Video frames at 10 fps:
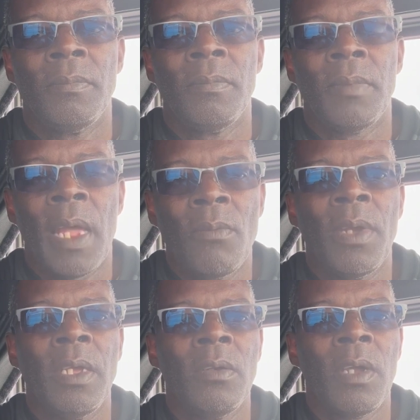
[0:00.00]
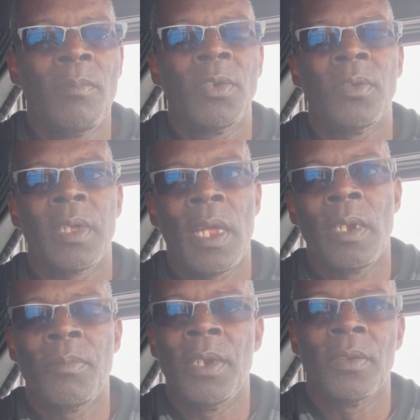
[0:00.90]
That way you're able to
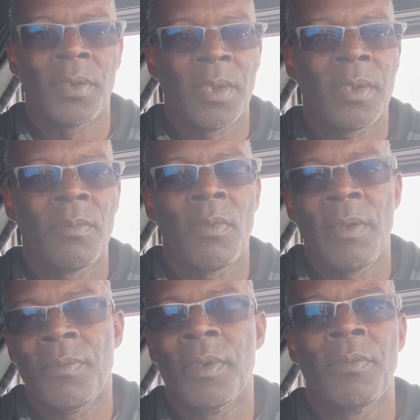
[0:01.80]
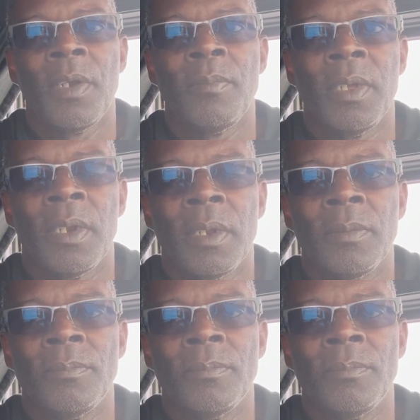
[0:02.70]
calibrate your system right from the very beginning.